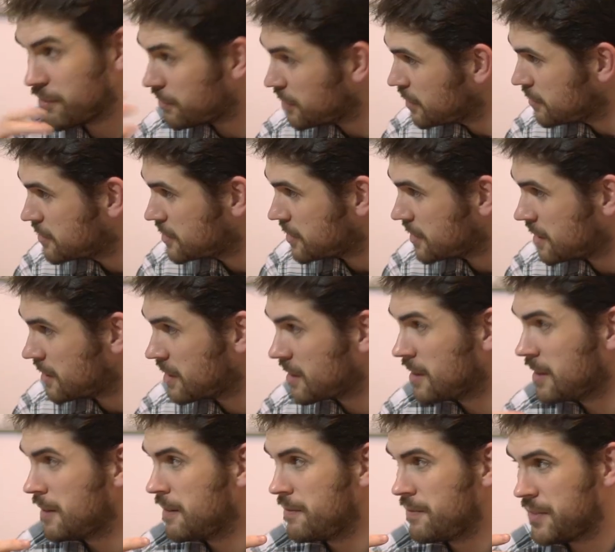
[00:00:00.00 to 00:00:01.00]
future
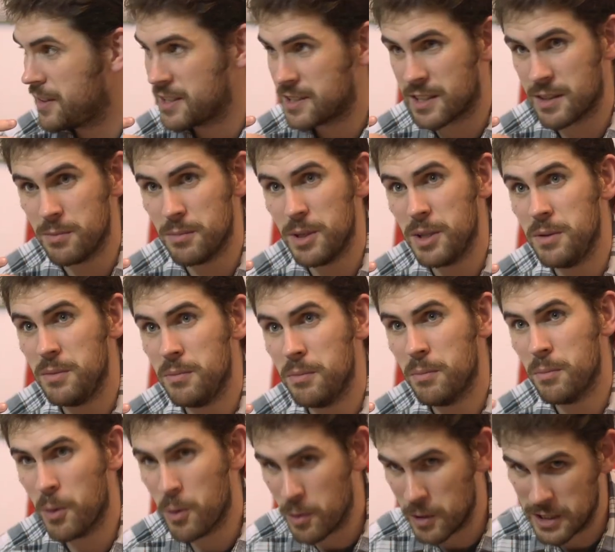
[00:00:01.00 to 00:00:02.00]
this can be
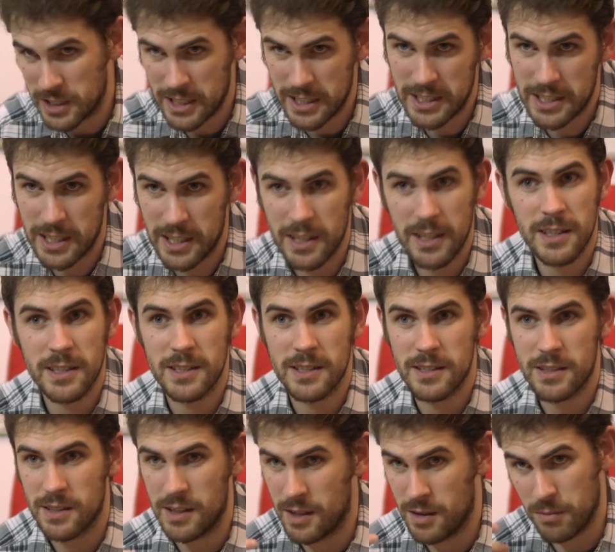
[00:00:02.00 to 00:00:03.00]
more detailed
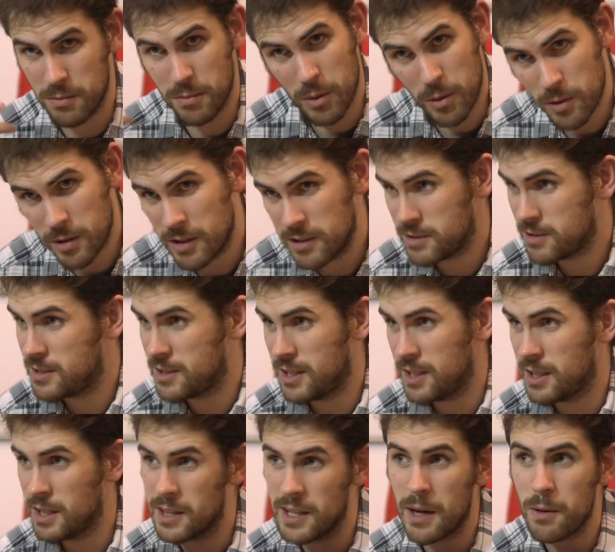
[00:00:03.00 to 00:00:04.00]
and more
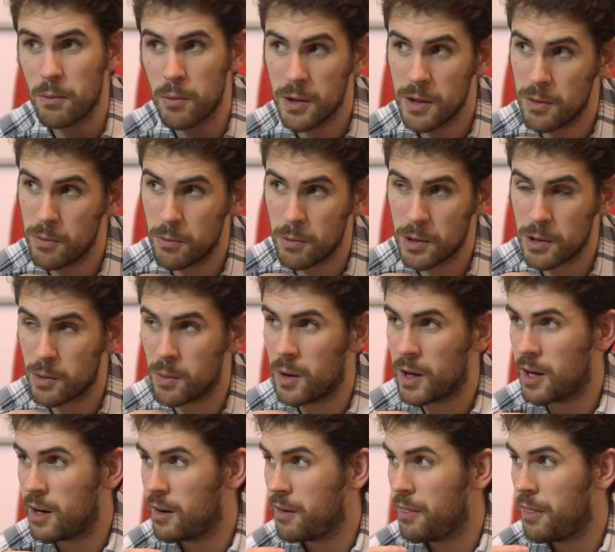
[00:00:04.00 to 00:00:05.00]
interesting and that wouldn't
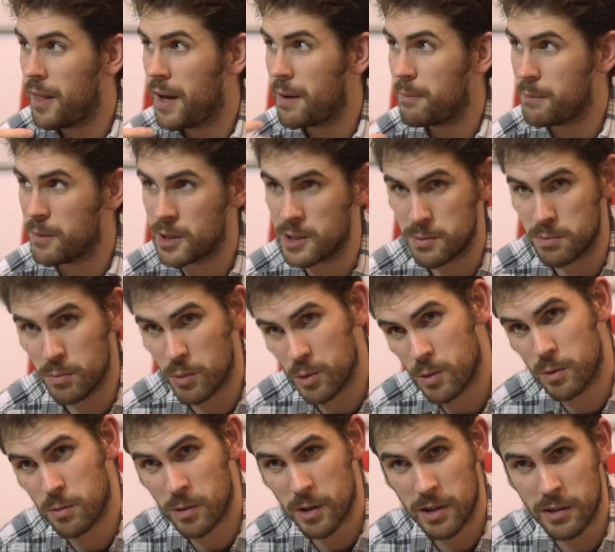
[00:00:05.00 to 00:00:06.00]
require that much
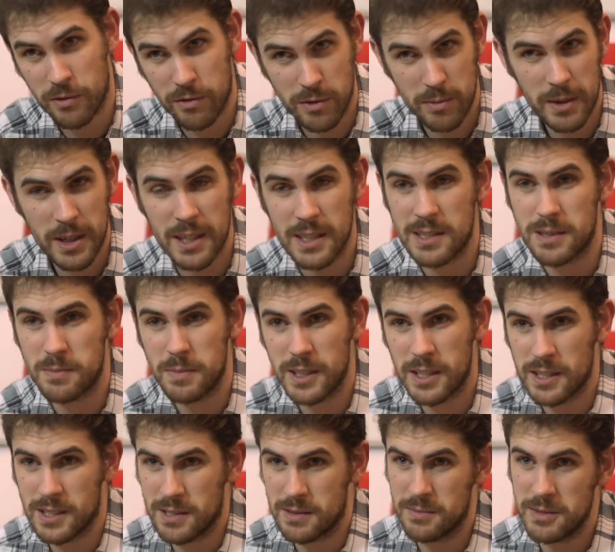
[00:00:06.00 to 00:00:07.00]
more work from us
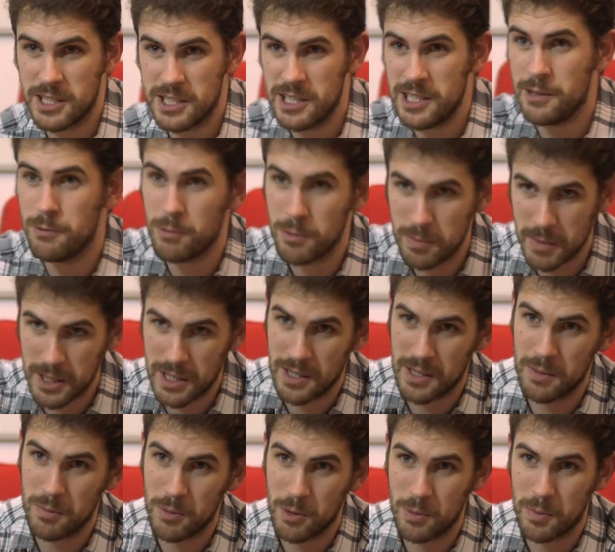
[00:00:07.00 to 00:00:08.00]
because the machine would be
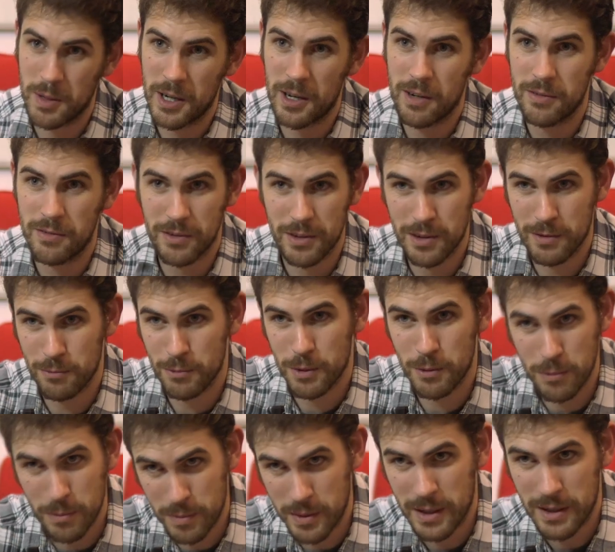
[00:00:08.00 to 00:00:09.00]
getting more powerful and we
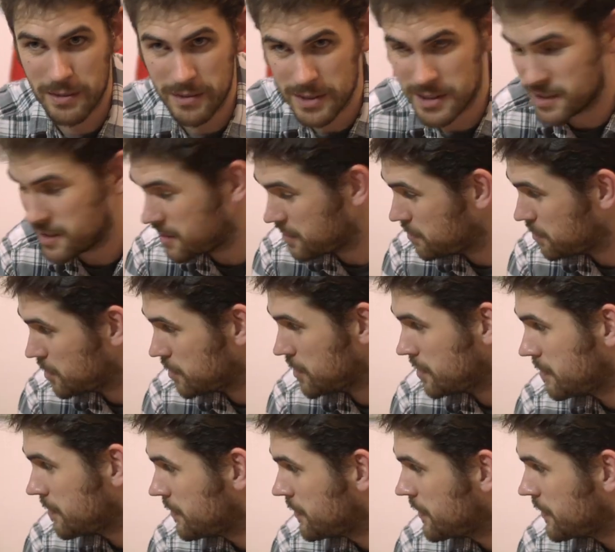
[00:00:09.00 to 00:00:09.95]
would be able to do more.